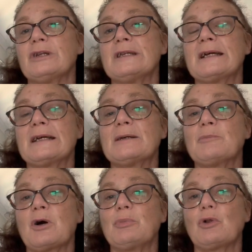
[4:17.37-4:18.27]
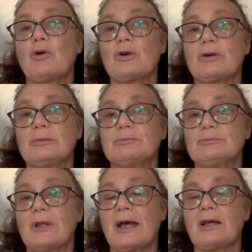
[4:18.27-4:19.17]
my blog,
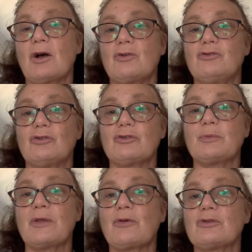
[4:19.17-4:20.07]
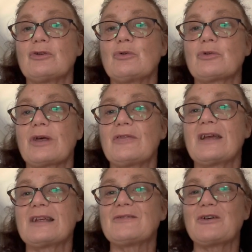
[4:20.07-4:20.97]
Jill Smith, Aussie Author.
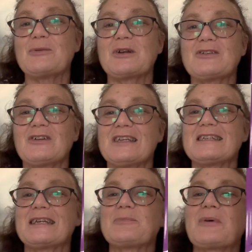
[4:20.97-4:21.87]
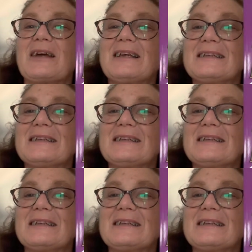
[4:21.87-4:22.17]
Thanks very much for listening. Bye.